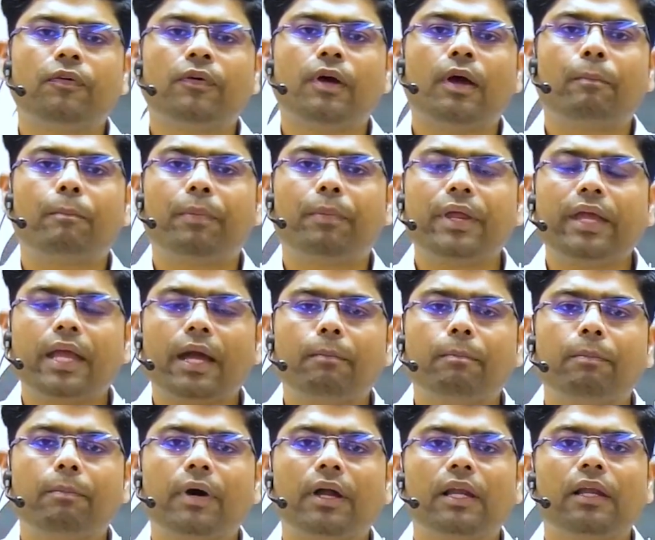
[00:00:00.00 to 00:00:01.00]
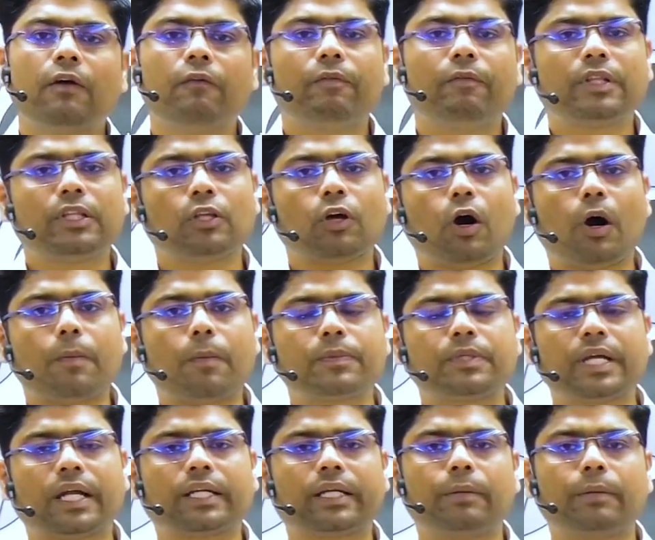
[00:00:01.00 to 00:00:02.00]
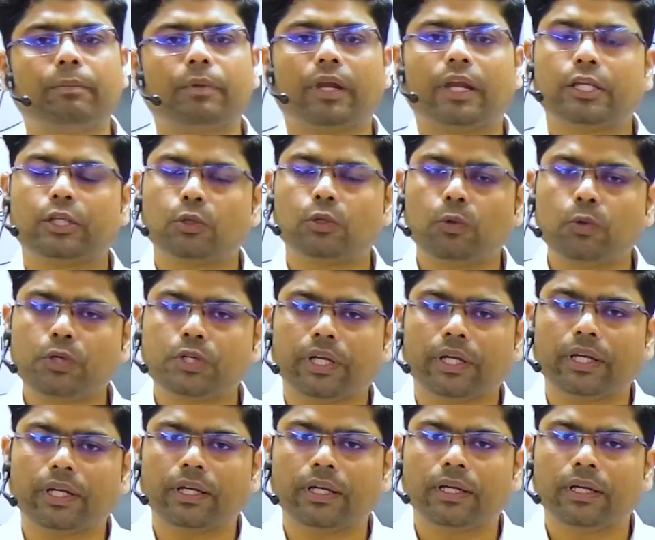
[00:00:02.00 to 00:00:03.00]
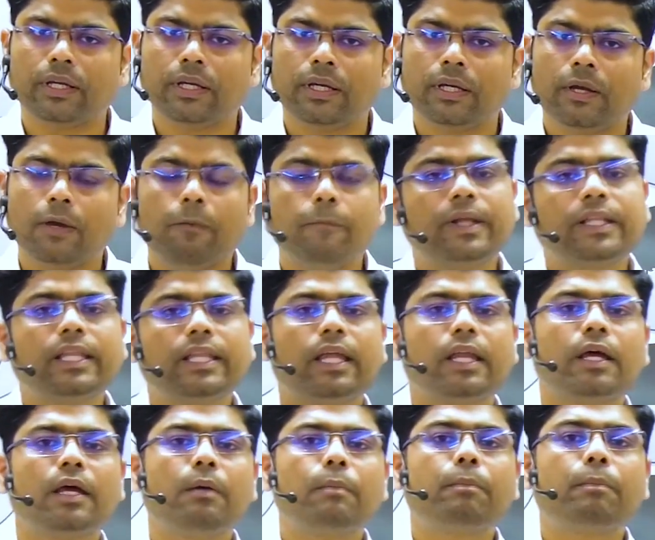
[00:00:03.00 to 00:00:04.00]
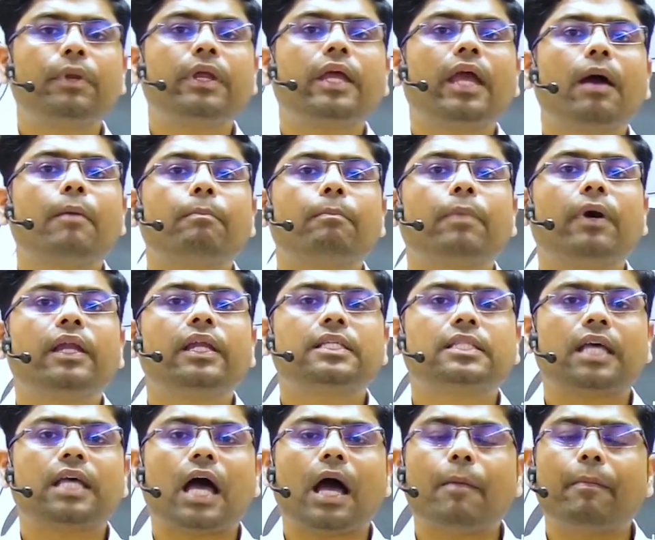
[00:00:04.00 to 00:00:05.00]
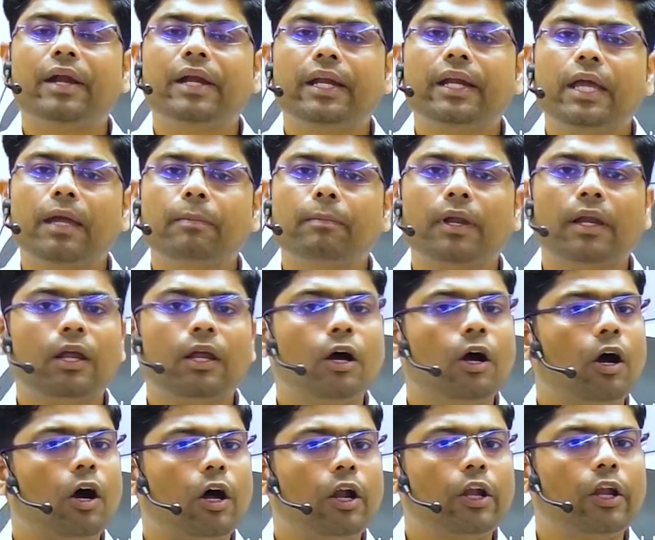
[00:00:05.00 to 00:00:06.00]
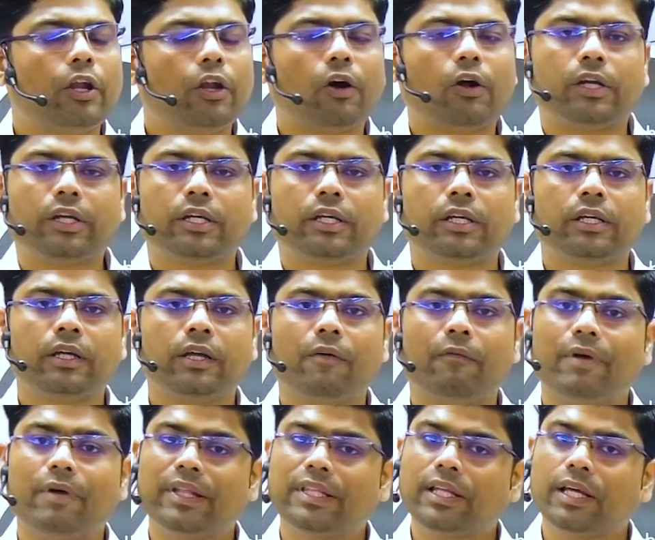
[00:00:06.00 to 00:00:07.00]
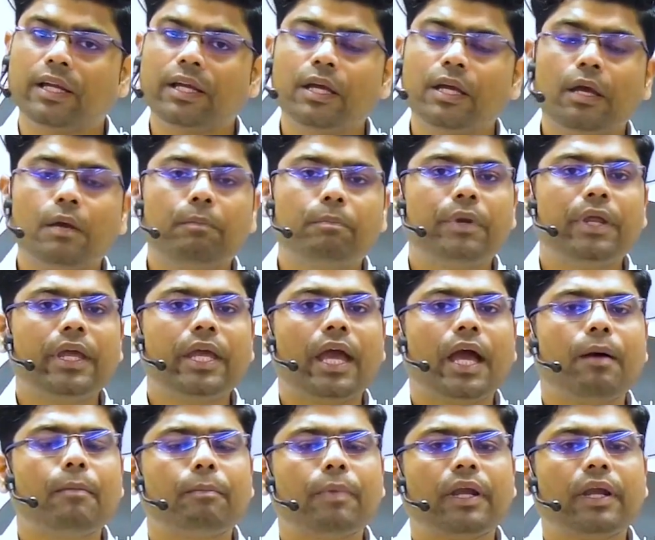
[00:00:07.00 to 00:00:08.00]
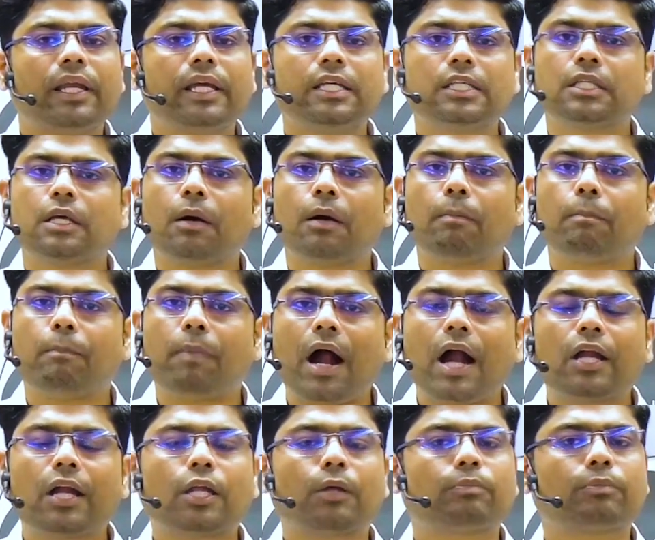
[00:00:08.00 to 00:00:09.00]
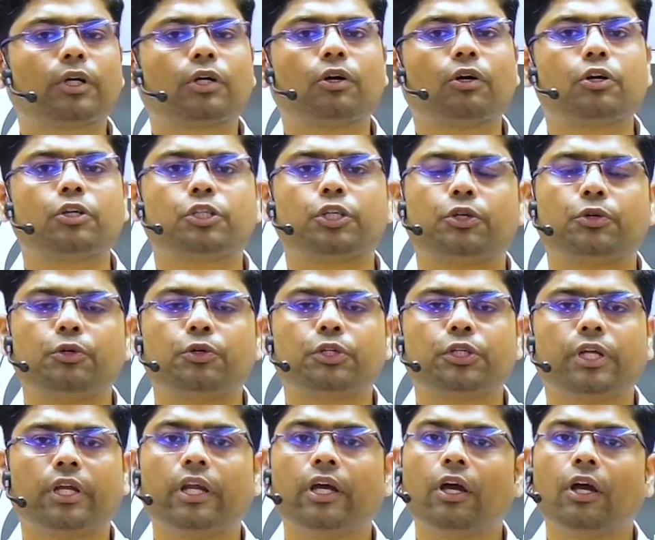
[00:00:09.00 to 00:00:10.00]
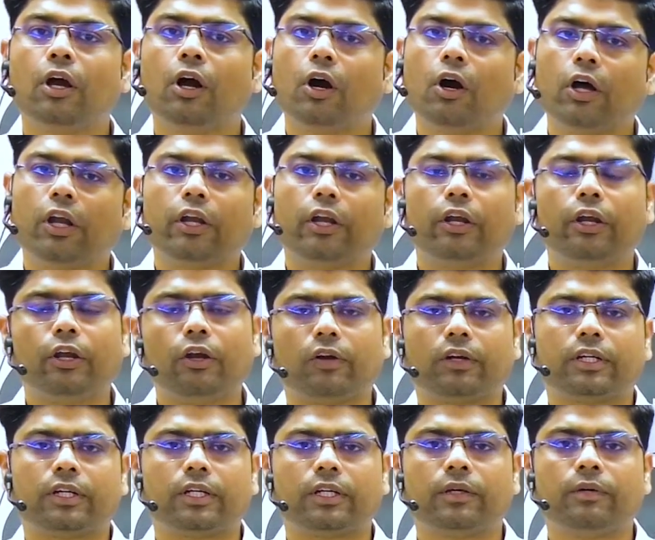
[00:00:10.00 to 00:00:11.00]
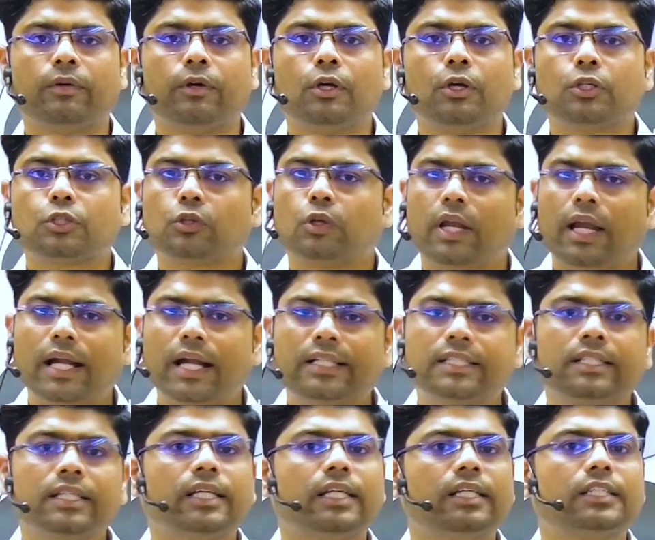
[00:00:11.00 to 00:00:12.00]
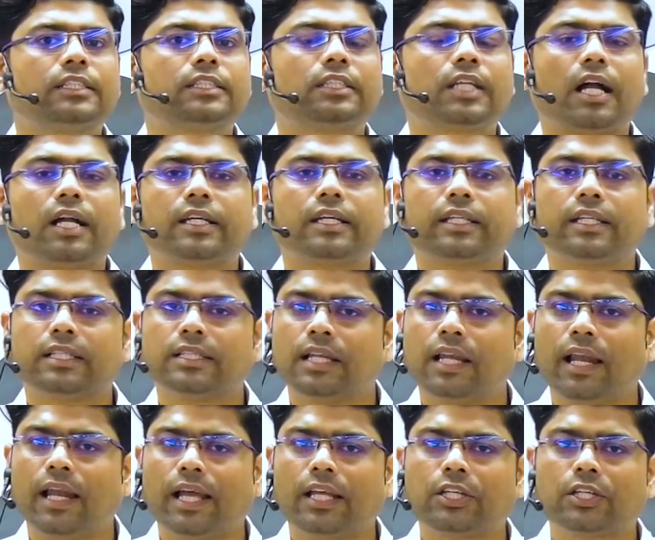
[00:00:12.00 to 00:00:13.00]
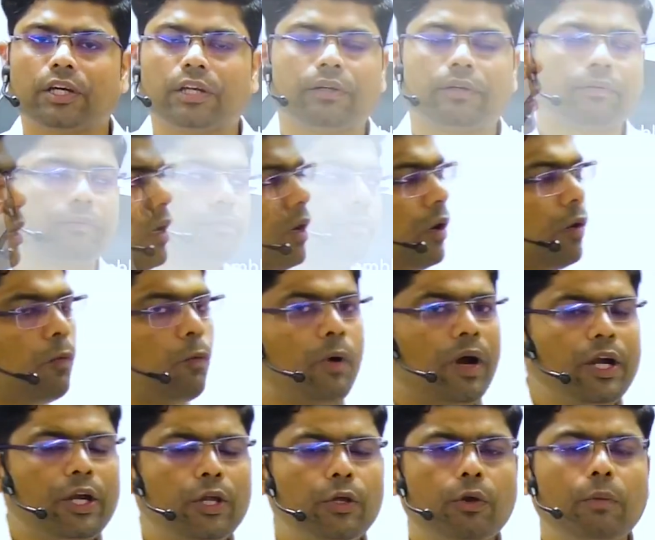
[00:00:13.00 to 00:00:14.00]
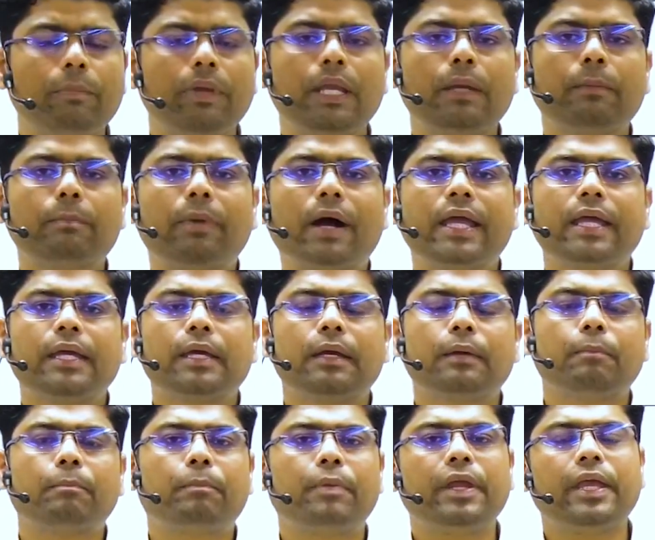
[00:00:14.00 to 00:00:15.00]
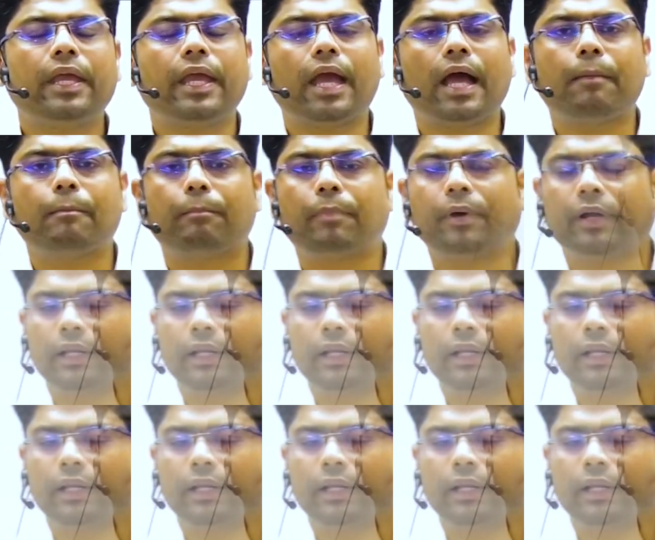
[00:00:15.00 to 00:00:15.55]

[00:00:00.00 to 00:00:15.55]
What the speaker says: preamble with objective resolution, whether preamble is amendable or not, whether preamble is part of the constitution or not. So let's start this lecture. What do you mean by preamble?